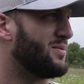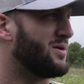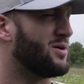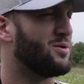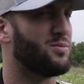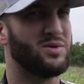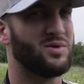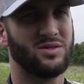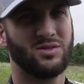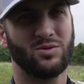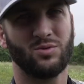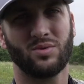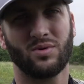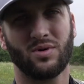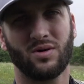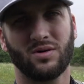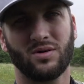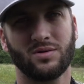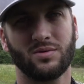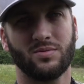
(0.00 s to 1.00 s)
That would be super
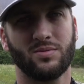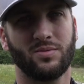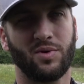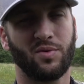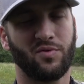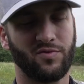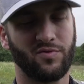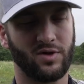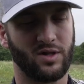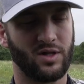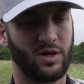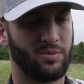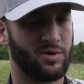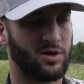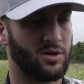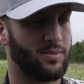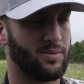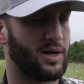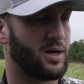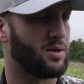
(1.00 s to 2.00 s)
awesome and make me feel a lot
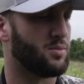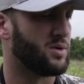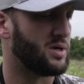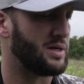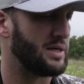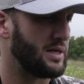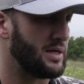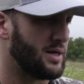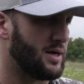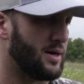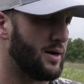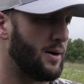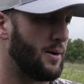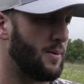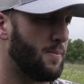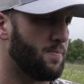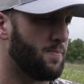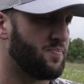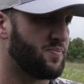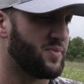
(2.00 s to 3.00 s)
better about it. But
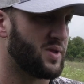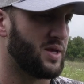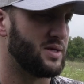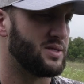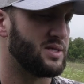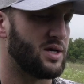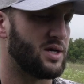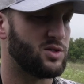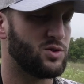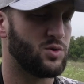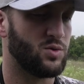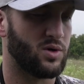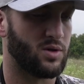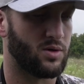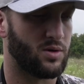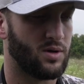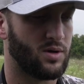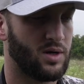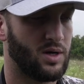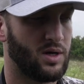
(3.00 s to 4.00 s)
he's got two
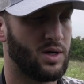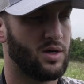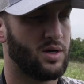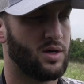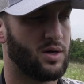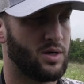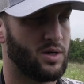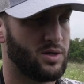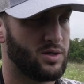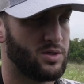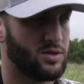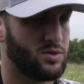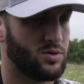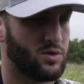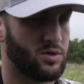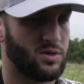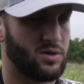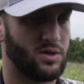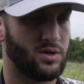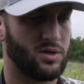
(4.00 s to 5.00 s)
other
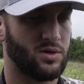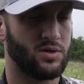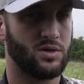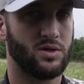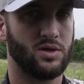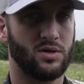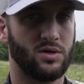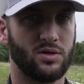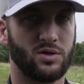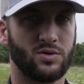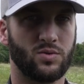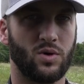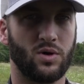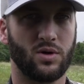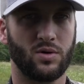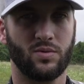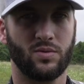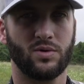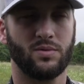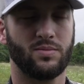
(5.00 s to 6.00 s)
good deer that's
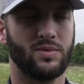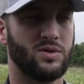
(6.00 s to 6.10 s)
walking with him.